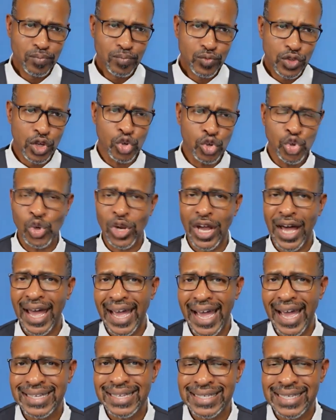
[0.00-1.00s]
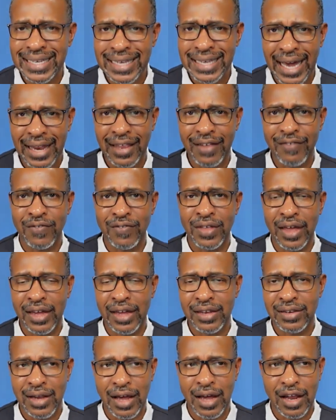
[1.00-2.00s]
July
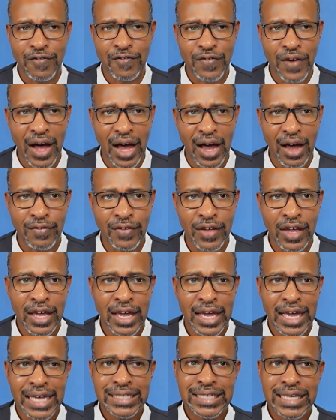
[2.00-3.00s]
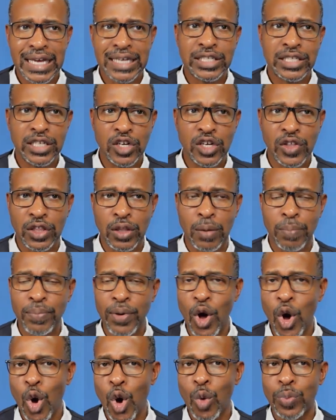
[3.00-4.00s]
1895, it says here that the
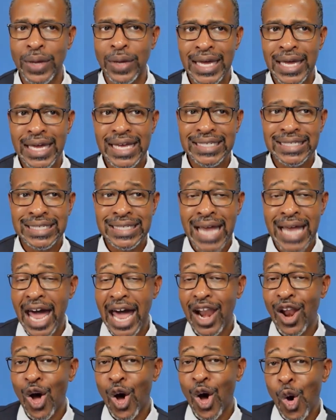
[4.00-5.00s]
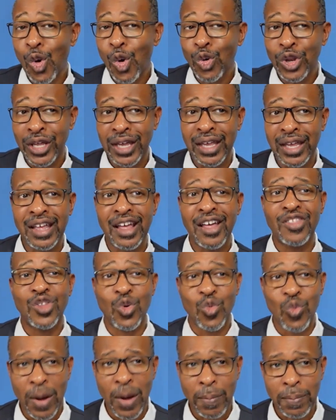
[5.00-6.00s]
Pope is not only the
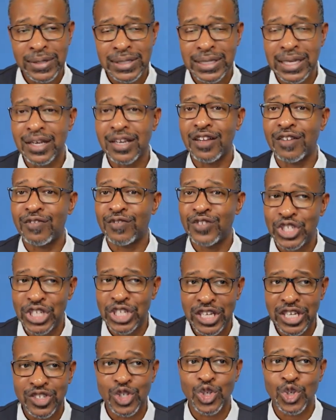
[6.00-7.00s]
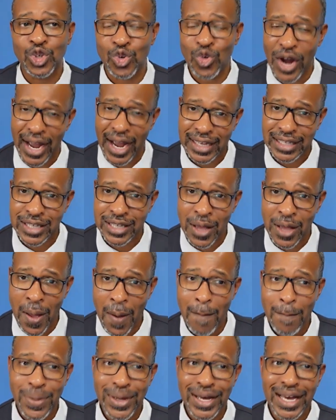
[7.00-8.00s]
representative of Jesus Christ,
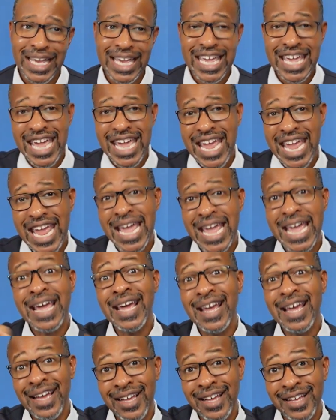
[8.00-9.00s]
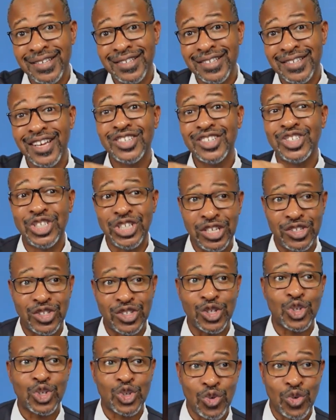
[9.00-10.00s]
but he is Jesus
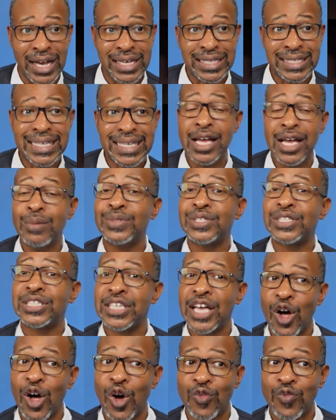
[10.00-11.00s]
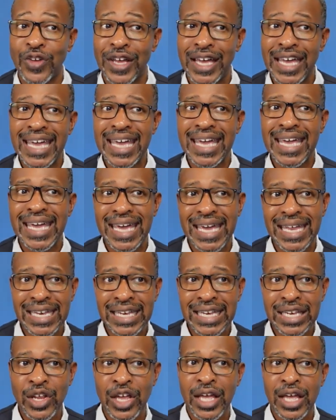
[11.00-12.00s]
Christ himself, hidden
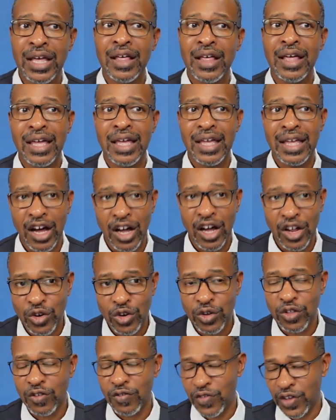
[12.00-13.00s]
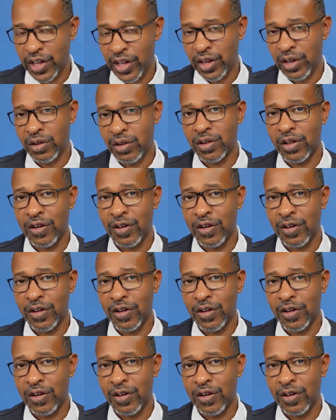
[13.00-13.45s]
under the veil of